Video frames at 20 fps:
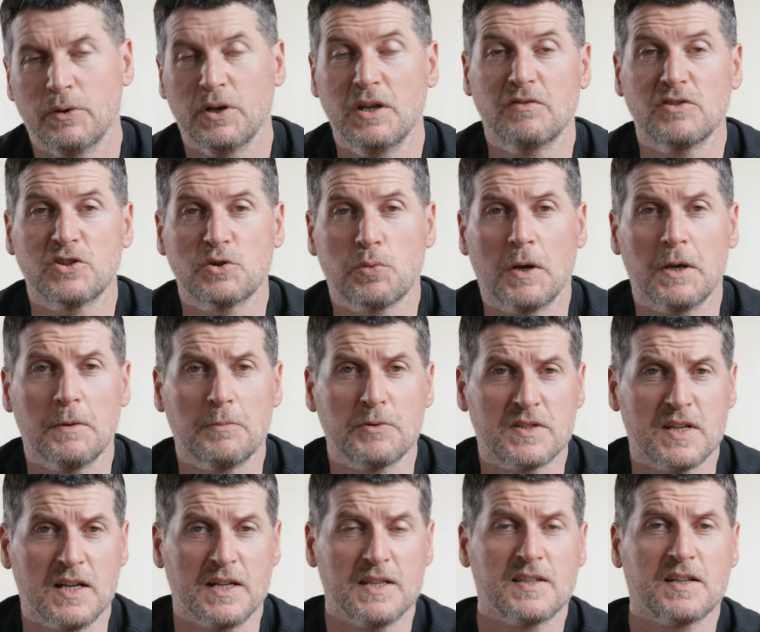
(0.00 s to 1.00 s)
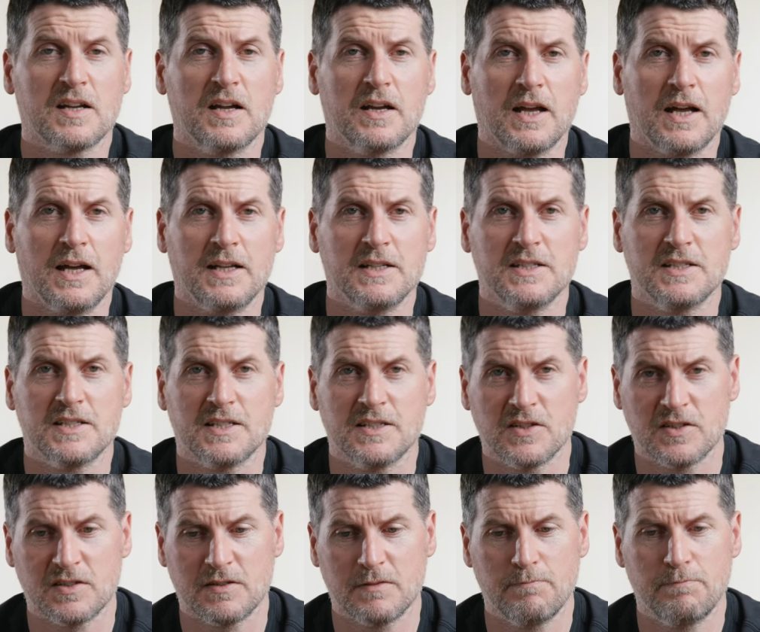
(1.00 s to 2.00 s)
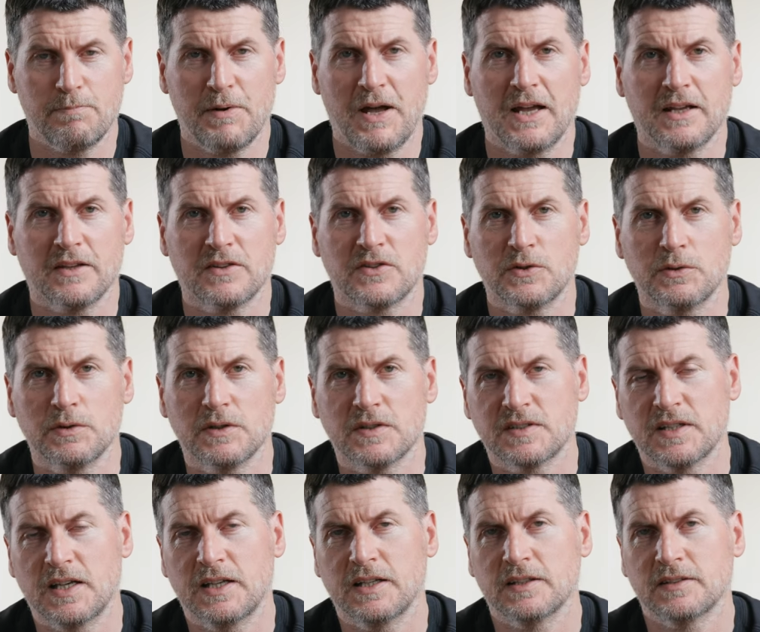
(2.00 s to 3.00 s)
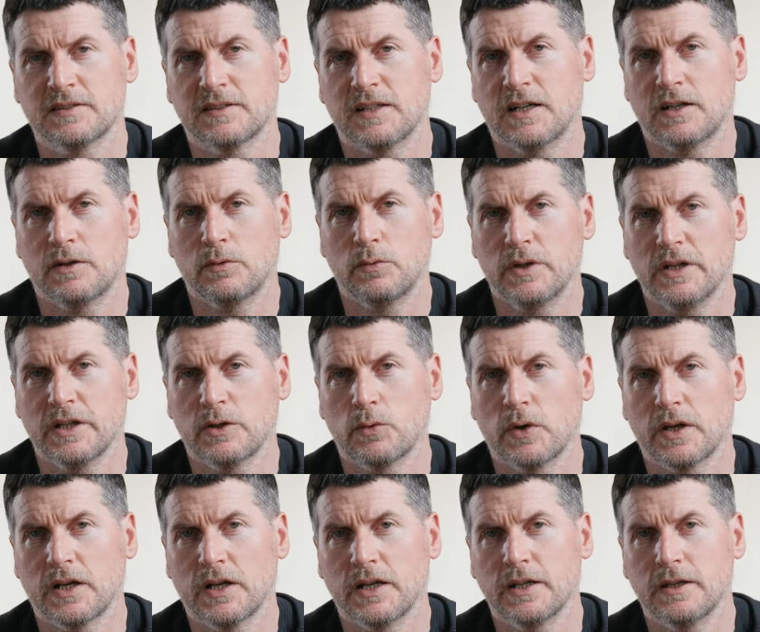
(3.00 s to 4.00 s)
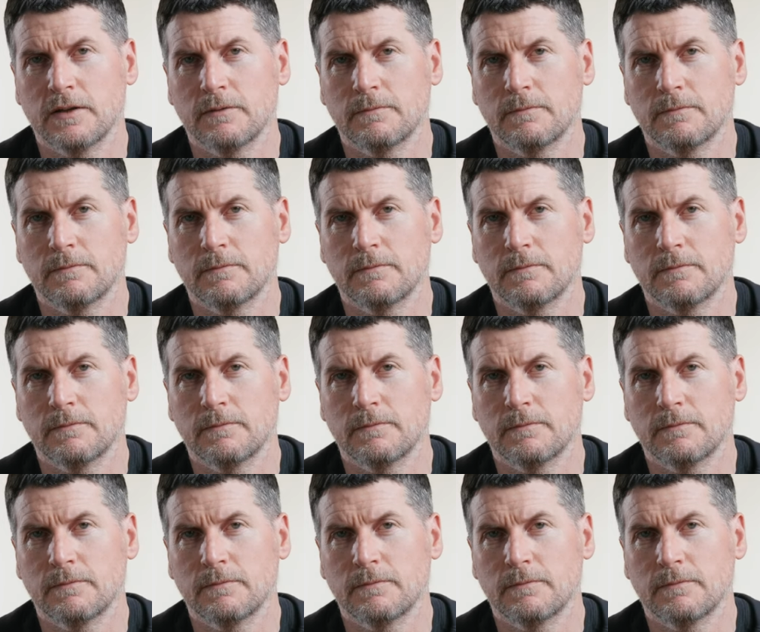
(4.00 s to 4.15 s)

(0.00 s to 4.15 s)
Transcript: But even 20%, it's kind of handy to just bang through the settings there really quickly.